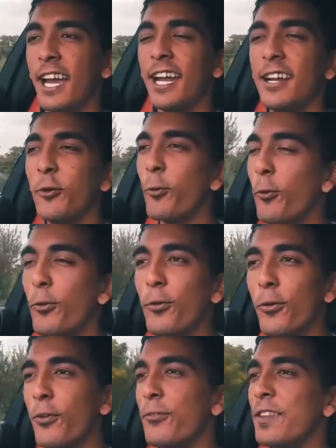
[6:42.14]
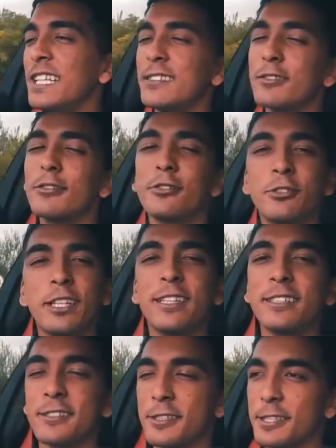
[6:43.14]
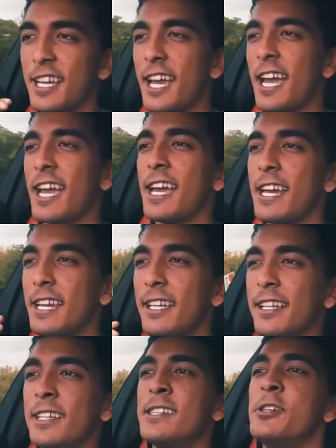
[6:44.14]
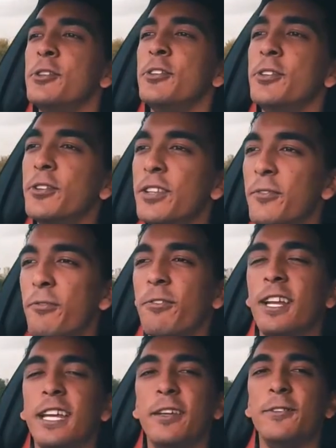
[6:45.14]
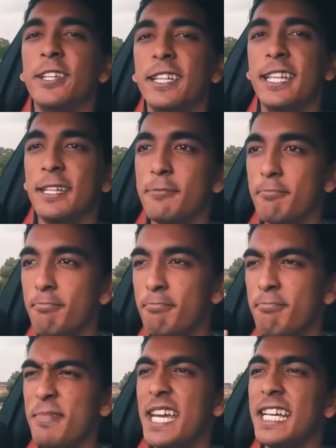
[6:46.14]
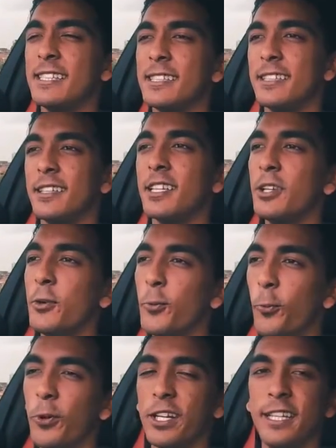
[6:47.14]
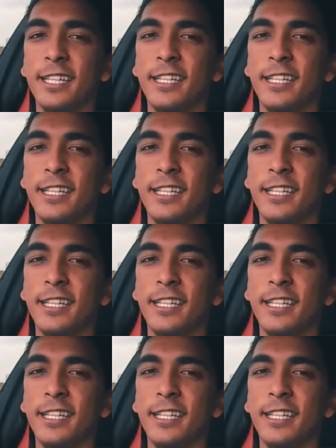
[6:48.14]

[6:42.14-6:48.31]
and all of these little trinkets just add to the flavor that makes it what it